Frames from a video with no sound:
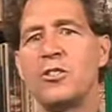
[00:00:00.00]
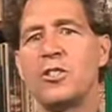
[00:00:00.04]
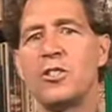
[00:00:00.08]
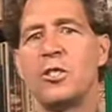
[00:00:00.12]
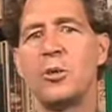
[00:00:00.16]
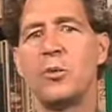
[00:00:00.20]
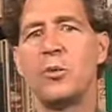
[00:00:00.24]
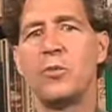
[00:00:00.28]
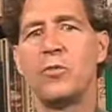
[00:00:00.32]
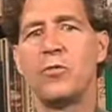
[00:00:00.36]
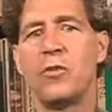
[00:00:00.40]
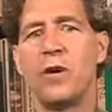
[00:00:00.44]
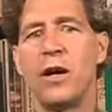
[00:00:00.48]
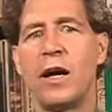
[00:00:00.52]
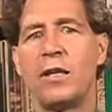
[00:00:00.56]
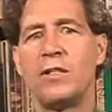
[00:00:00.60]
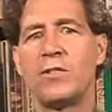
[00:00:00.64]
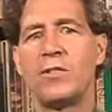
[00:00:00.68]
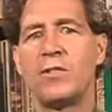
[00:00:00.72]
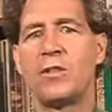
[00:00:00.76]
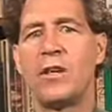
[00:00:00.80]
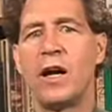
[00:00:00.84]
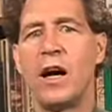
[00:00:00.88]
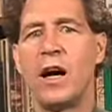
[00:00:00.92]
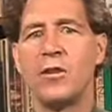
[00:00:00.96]
supervisor
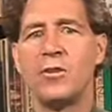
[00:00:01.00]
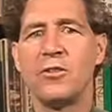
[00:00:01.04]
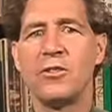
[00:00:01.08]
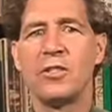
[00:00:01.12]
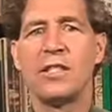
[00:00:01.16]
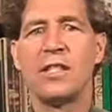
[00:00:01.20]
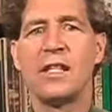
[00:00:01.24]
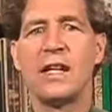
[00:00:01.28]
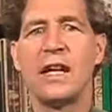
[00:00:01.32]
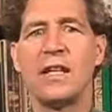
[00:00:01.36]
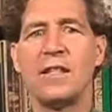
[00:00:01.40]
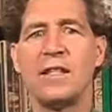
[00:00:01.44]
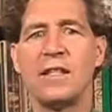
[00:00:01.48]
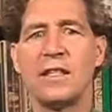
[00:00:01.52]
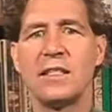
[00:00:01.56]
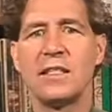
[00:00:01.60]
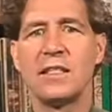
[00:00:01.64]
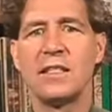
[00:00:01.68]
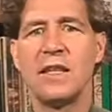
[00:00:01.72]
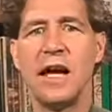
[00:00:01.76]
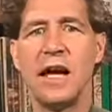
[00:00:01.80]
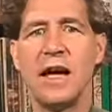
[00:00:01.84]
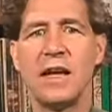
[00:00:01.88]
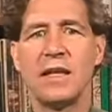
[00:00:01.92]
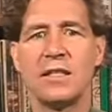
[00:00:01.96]
to understand this
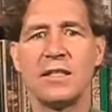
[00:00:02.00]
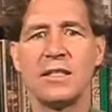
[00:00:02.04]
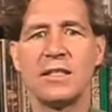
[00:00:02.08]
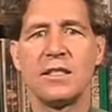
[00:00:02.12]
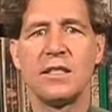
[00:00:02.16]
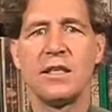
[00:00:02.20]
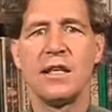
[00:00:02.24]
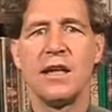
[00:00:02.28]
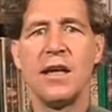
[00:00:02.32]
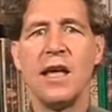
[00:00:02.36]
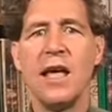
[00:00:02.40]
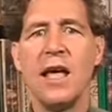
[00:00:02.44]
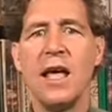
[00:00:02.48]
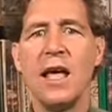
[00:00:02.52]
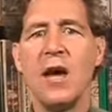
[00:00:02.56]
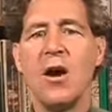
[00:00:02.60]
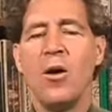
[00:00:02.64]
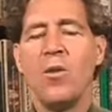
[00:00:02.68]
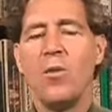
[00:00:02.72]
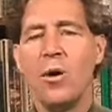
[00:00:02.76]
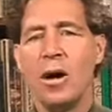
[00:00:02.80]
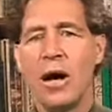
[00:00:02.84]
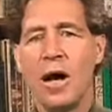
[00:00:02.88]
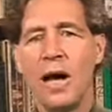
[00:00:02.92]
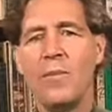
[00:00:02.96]
test?
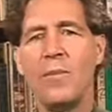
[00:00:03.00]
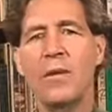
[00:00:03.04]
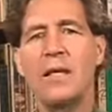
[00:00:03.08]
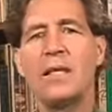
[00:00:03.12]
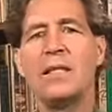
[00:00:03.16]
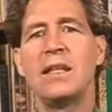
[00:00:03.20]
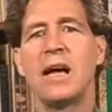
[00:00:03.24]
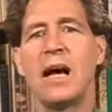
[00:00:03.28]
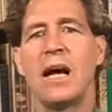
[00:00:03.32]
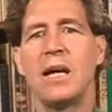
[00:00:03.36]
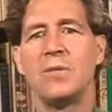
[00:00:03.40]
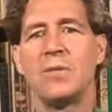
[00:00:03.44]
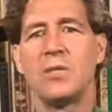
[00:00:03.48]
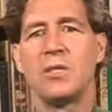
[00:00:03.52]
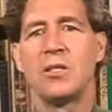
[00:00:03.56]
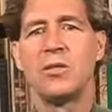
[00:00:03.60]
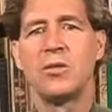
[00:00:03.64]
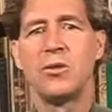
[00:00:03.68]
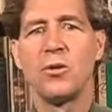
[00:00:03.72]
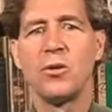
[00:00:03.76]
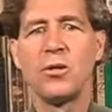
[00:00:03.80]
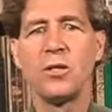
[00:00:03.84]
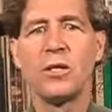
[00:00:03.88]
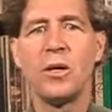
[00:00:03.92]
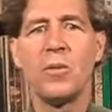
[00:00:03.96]
Well, how many times has
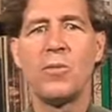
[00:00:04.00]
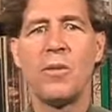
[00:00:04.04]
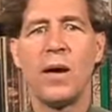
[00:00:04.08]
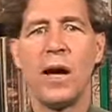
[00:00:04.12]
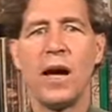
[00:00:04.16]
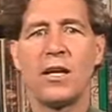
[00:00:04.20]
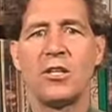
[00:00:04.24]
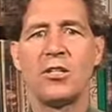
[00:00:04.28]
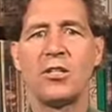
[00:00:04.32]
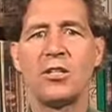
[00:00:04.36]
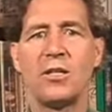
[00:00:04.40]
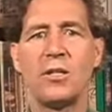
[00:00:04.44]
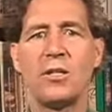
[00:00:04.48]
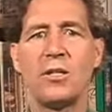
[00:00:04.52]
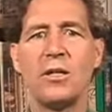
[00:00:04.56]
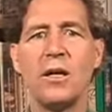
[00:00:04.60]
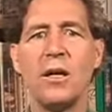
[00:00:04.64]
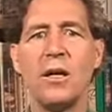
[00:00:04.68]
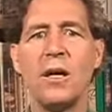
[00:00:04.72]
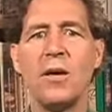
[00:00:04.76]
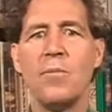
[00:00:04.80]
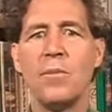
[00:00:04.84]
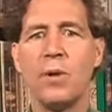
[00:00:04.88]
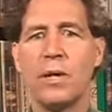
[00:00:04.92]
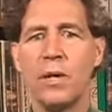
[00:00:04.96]
soil compaction
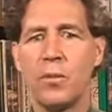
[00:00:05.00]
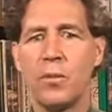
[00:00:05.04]
been a